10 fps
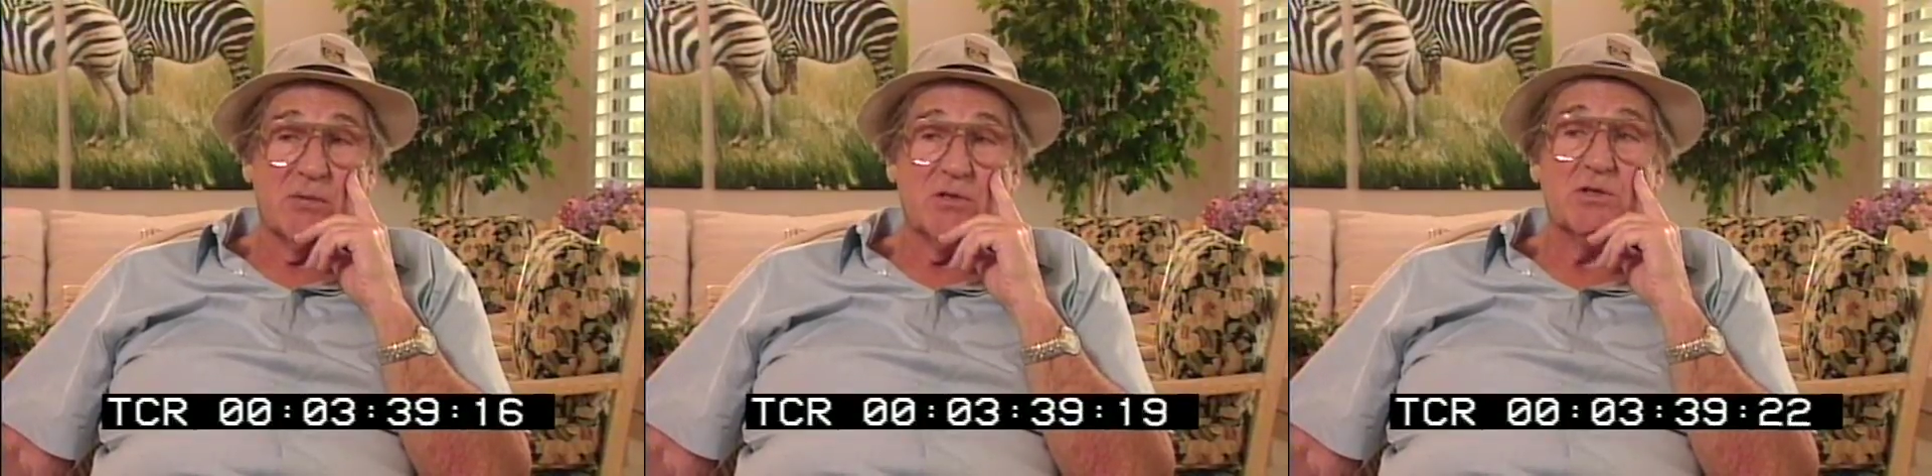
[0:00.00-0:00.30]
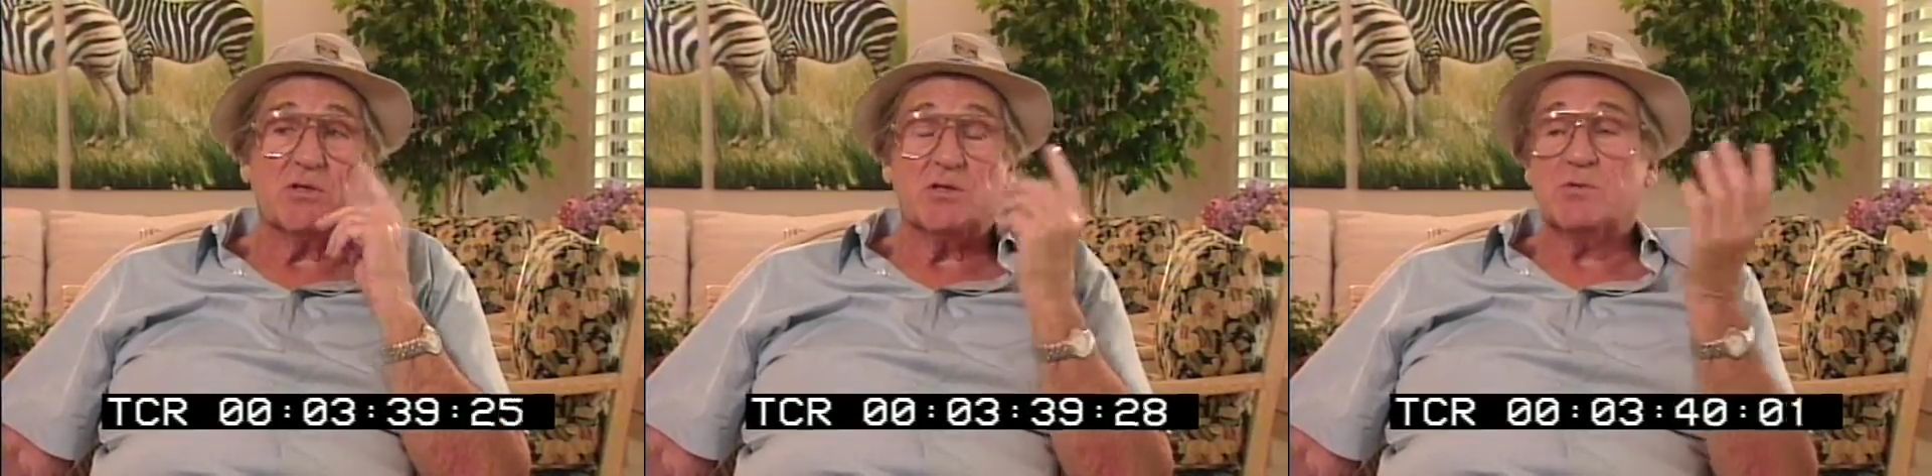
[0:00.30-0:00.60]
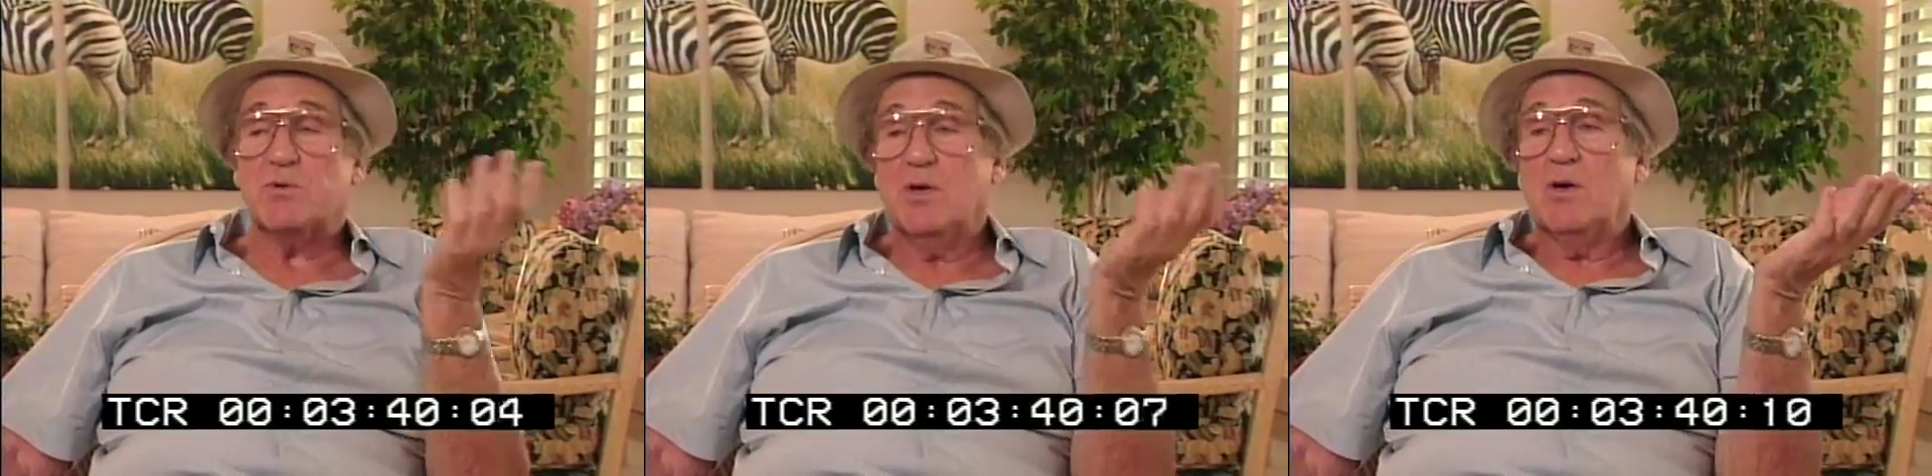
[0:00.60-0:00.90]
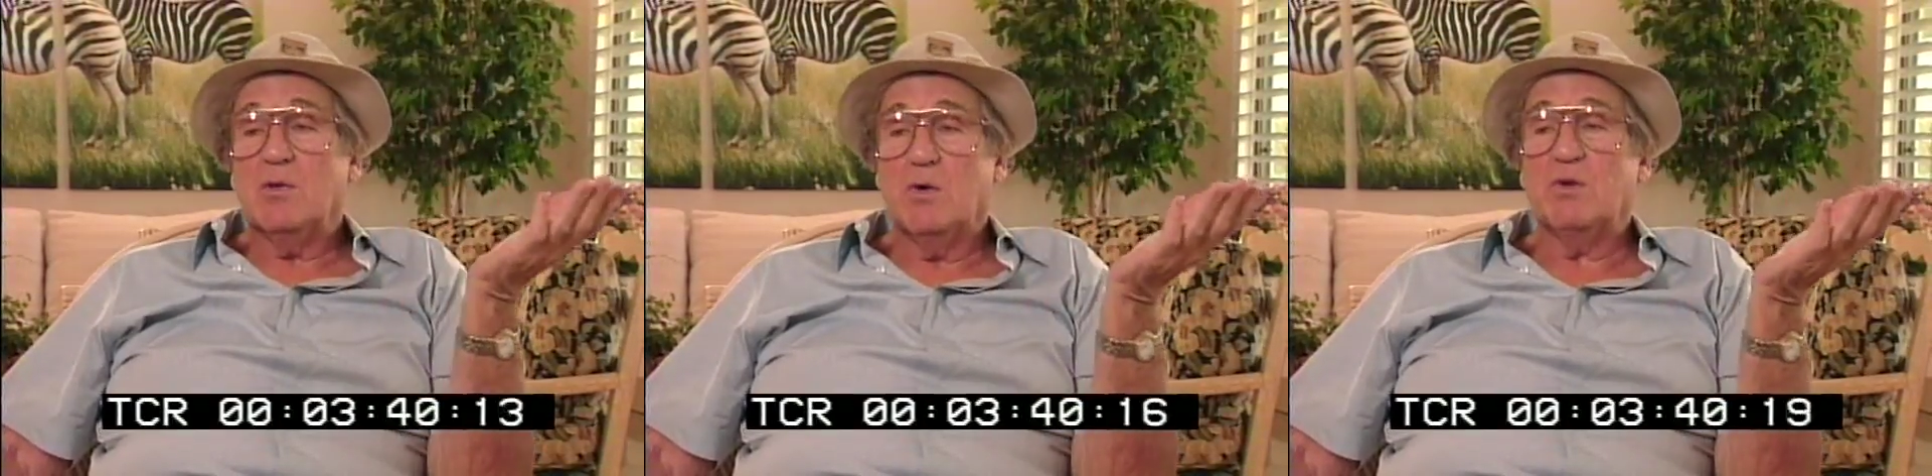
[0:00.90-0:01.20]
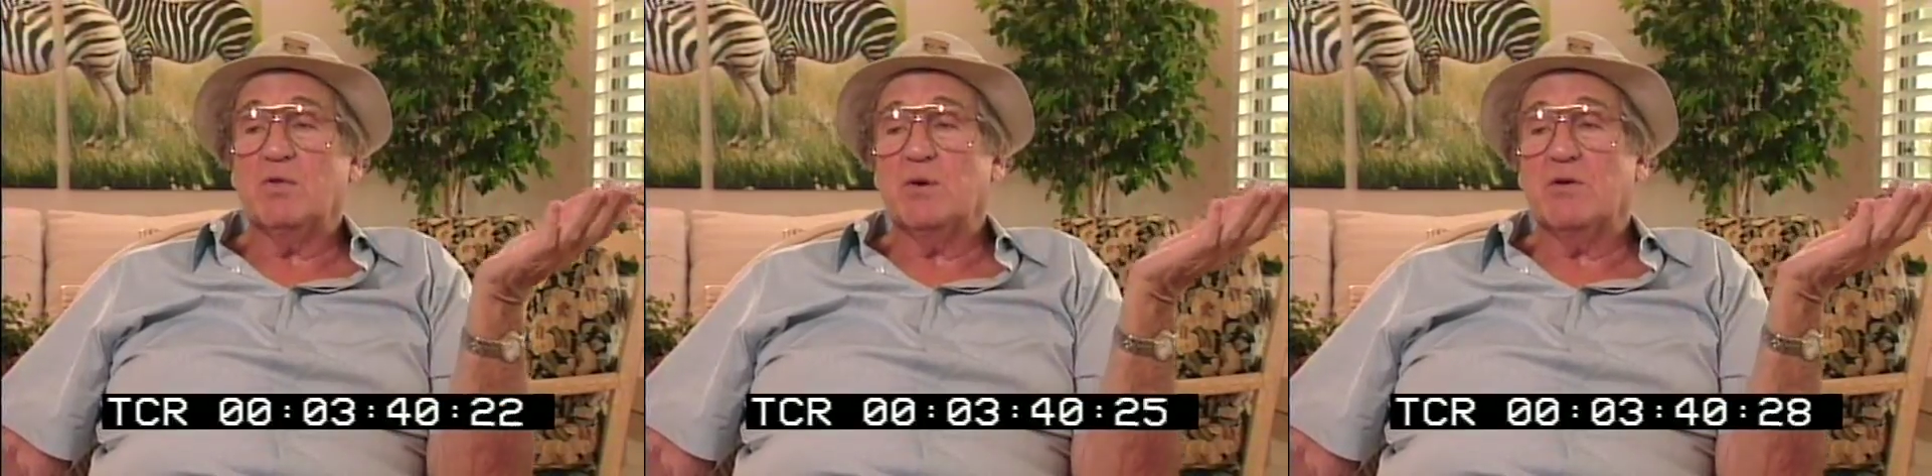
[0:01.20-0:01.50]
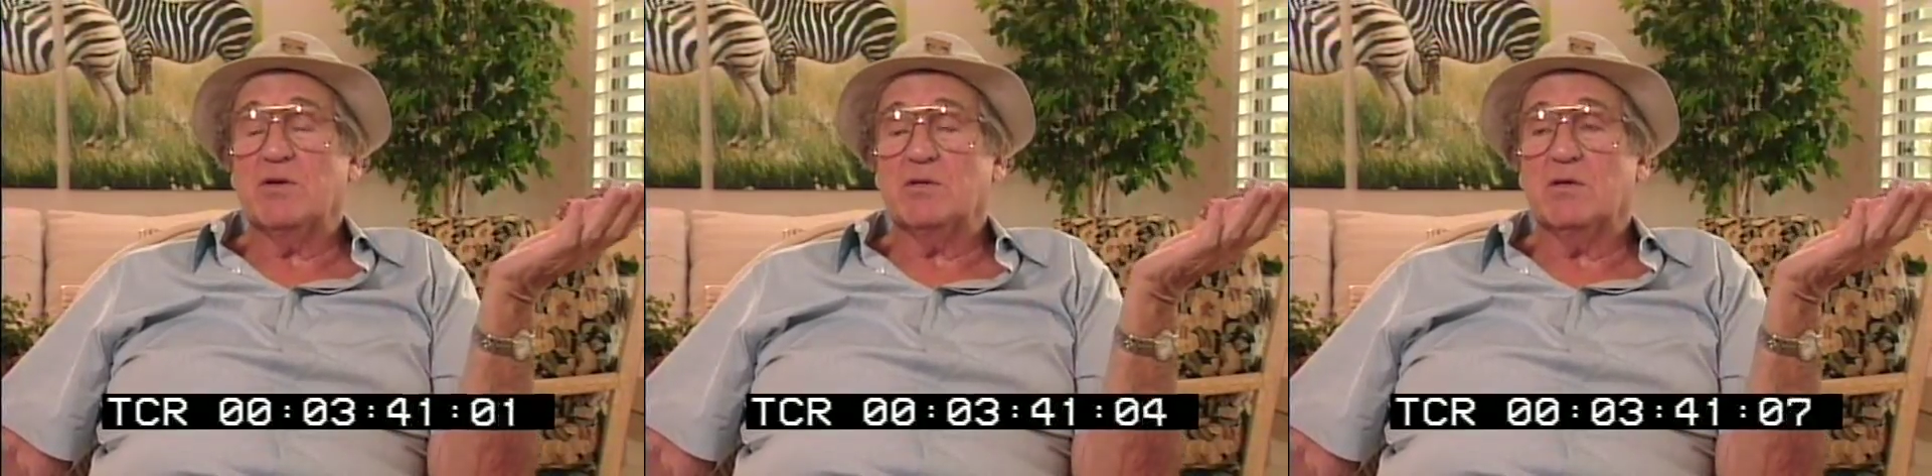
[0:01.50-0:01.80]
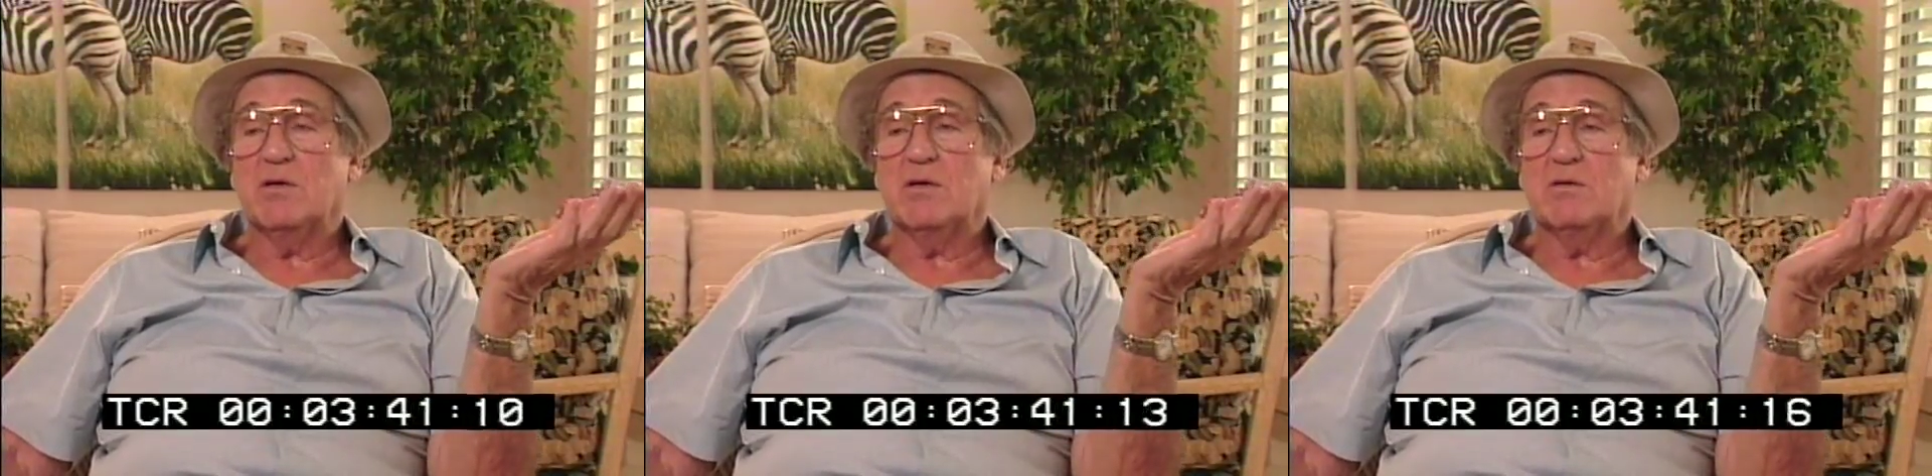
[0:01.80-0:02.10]
I mean, there's a woman who married
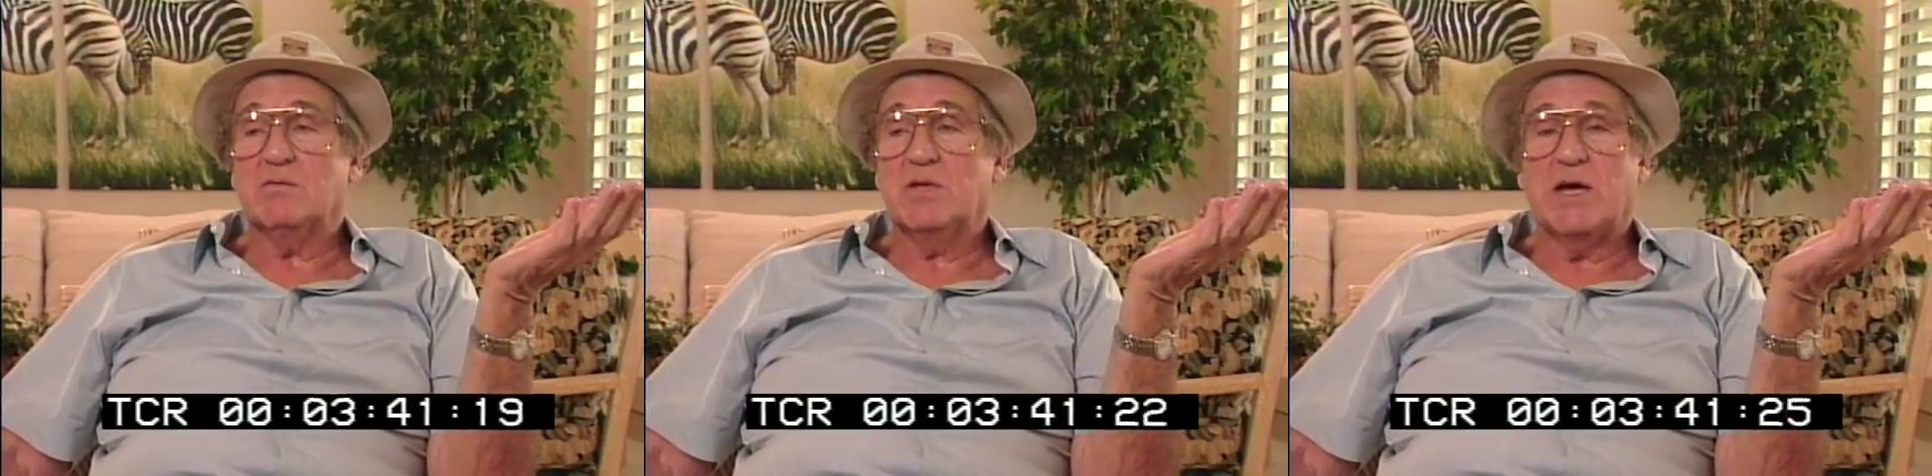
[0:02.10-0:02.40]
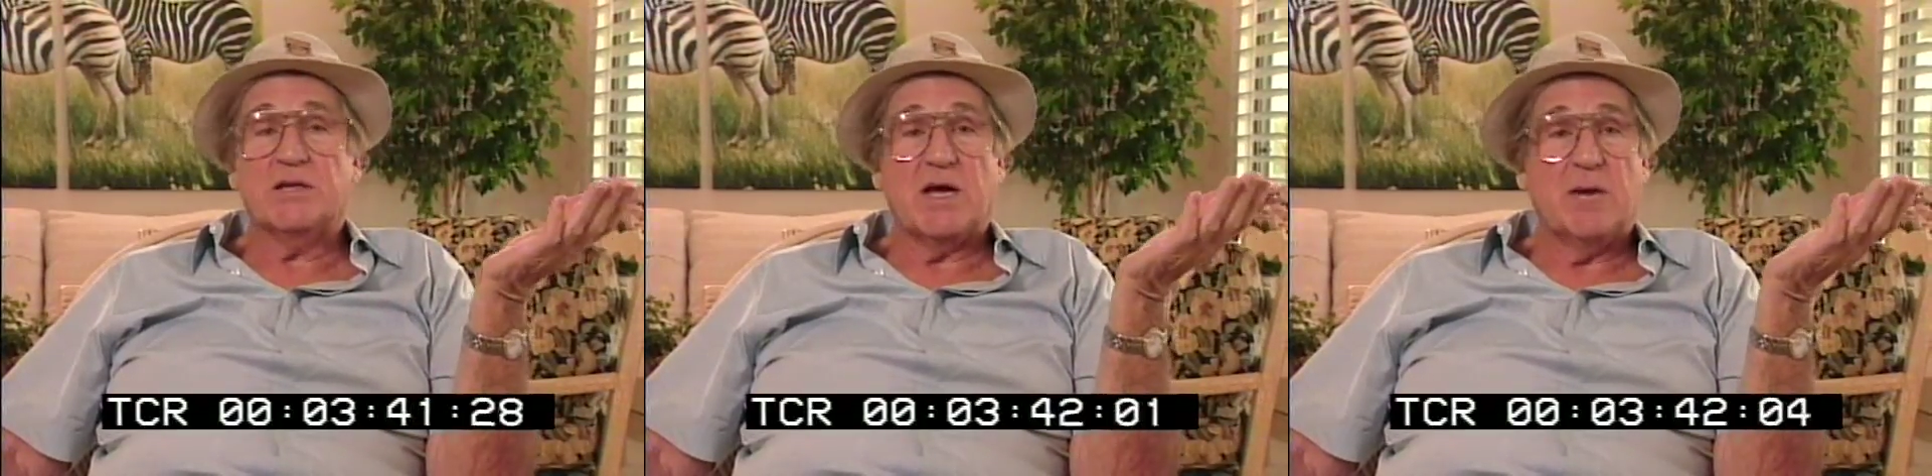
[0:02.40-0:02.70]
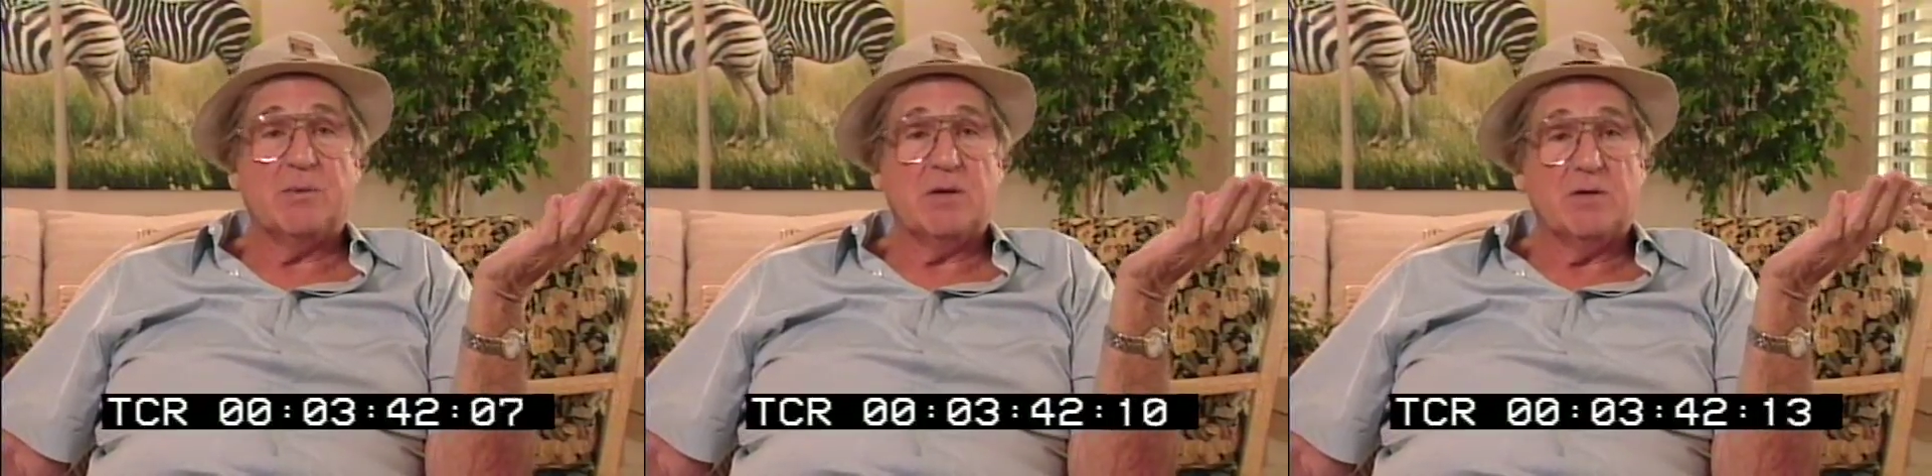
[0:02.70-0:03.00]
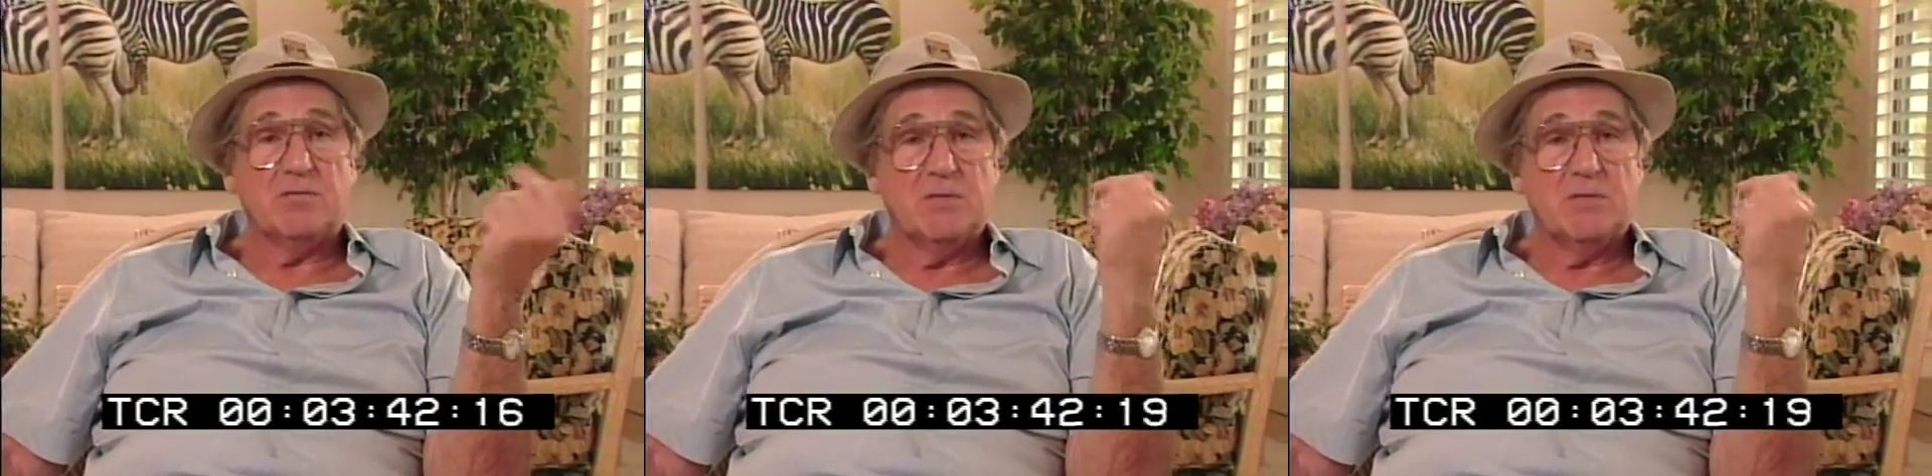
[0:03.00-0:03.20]
uh, Dan Topping,